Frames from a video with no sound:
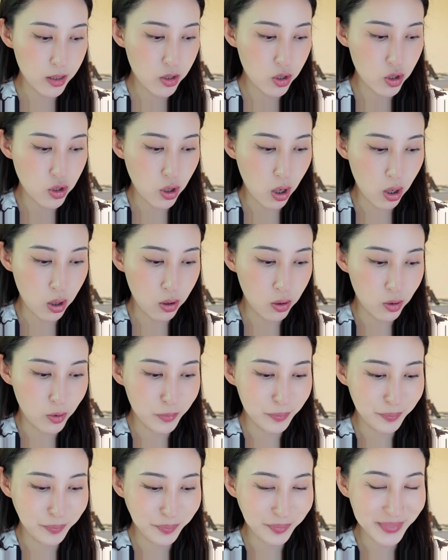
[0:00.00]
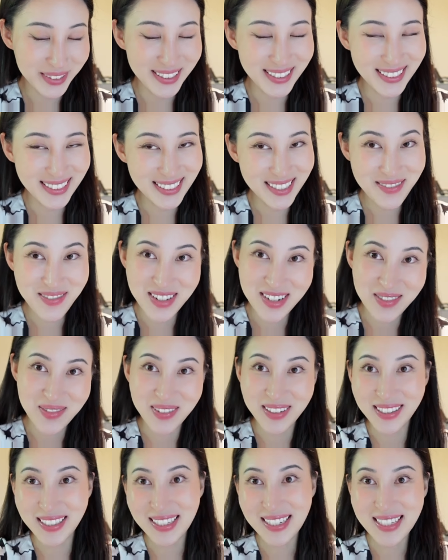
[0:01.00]
So I'm just
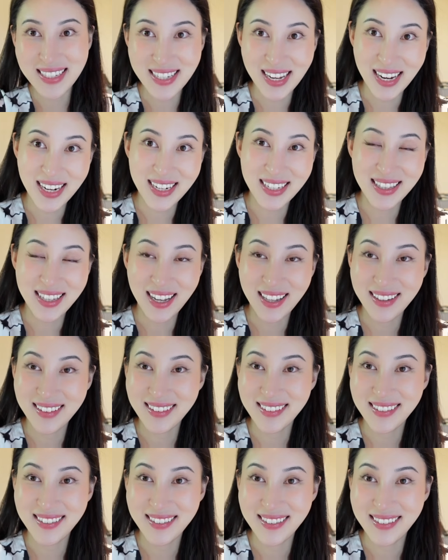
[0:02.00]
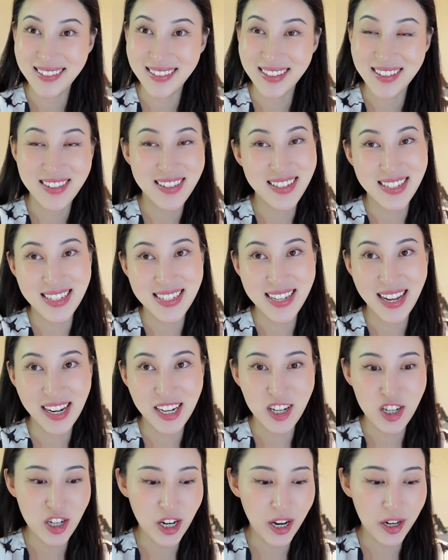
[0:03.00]
really excited that there's this
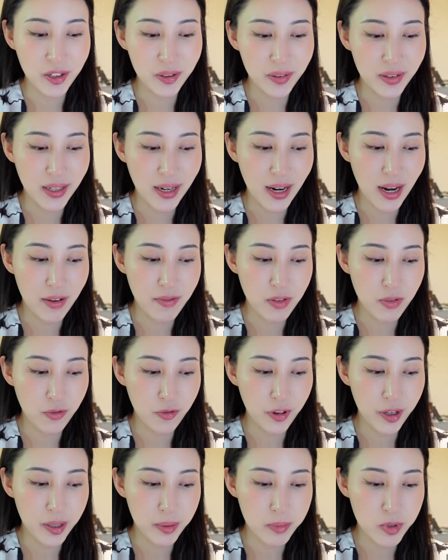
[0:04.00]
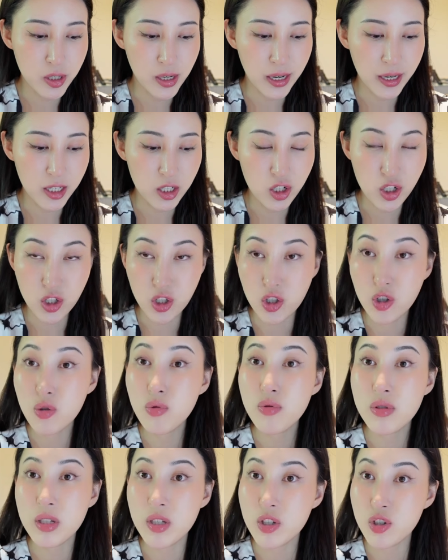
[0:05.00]
second channel and that I have the freedom to kind of just
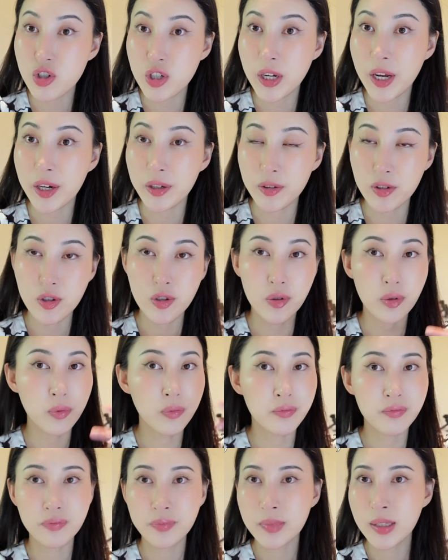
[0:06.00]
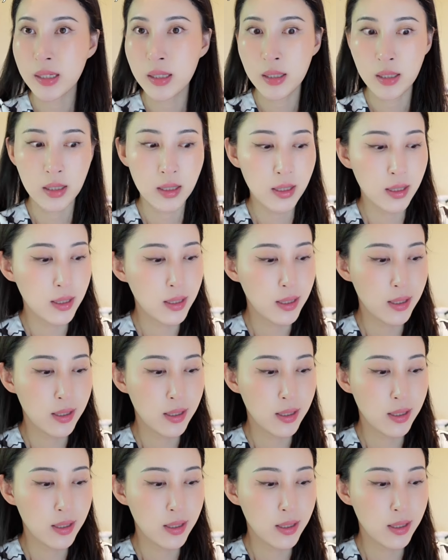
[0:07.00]
use this channel to